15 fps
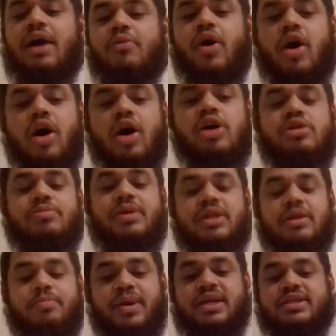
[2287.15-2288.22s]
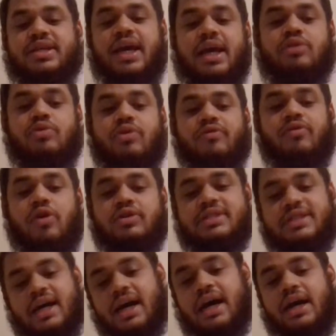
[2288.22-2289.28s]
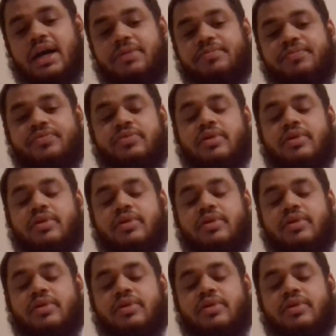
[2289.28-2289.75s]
with arguably the best handle of all time.